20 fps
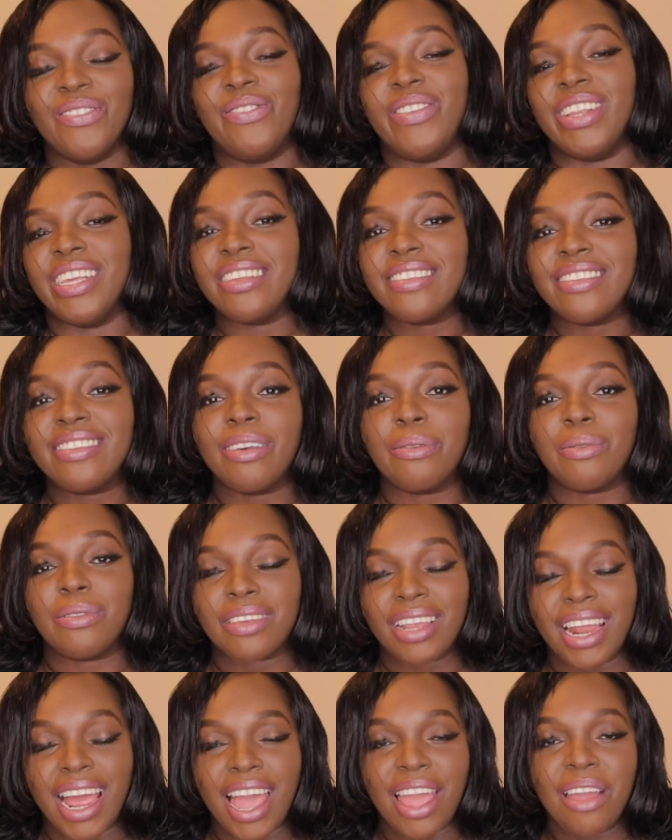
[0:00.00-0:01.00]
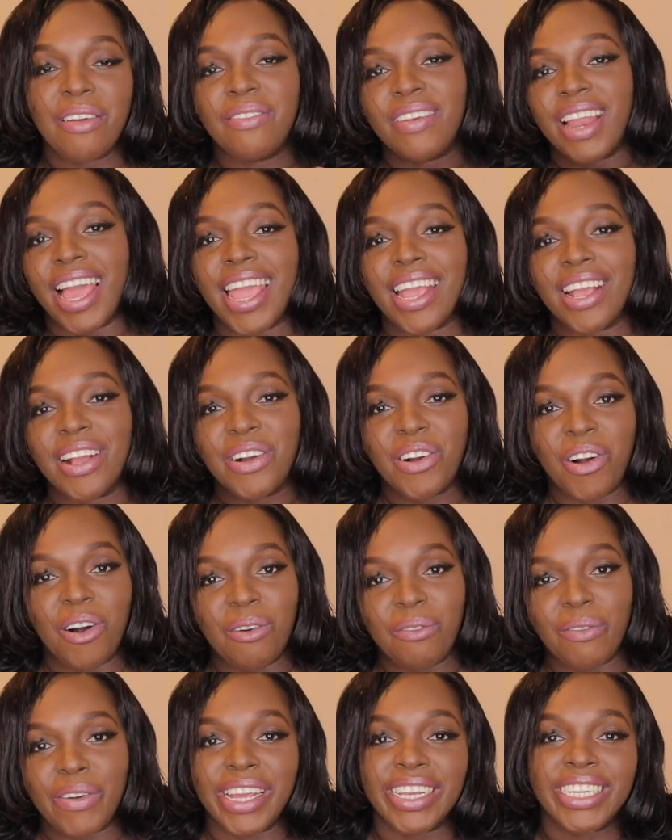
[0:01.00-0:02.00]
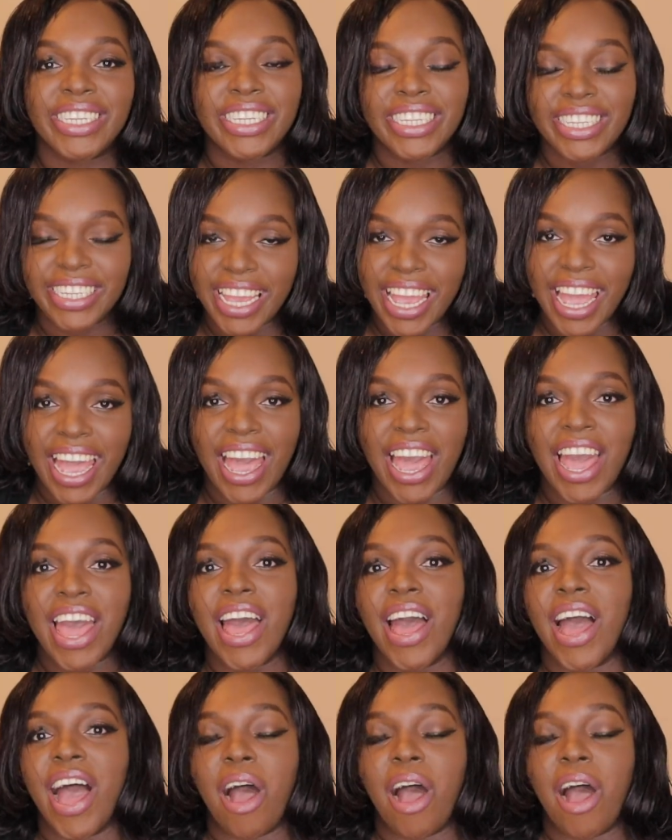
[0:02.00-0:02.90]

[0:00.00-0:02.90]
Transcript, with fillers: Please subscribe, like, comment, share.